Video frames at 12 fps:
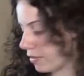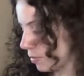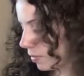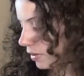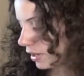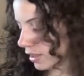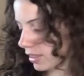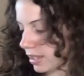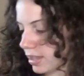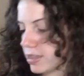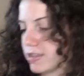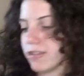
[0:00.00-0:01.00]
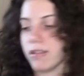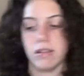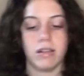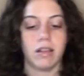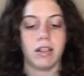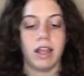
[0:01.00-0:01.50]
one, I think this
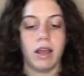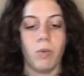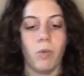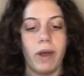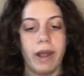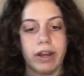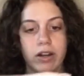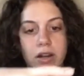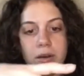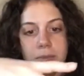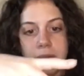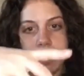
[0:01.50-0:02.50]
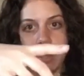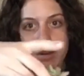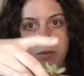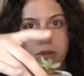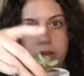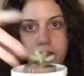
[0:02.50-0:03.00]
like wider plant
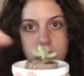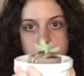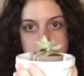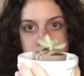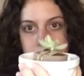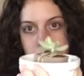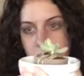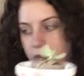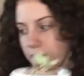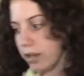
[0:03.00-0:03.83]
would look super cute in it.